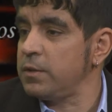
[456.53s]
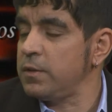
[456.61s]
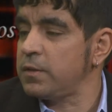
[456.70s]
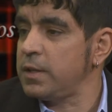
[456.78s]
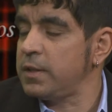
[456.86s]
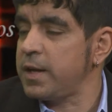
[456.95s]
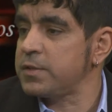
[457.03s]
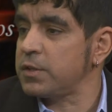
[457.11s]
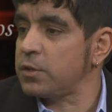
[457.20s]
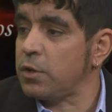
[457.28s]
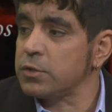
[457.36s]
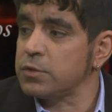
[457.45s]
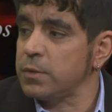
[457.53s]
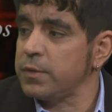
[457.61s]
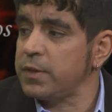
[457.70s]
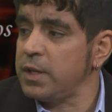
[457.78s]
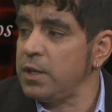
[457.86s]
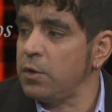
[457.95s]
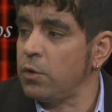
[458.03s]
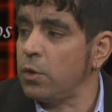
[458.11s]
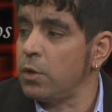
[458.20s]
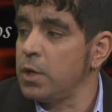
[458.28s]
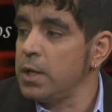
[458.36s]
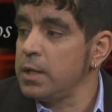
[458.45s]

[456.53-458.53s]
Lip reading: do you think that's a cultural thing, or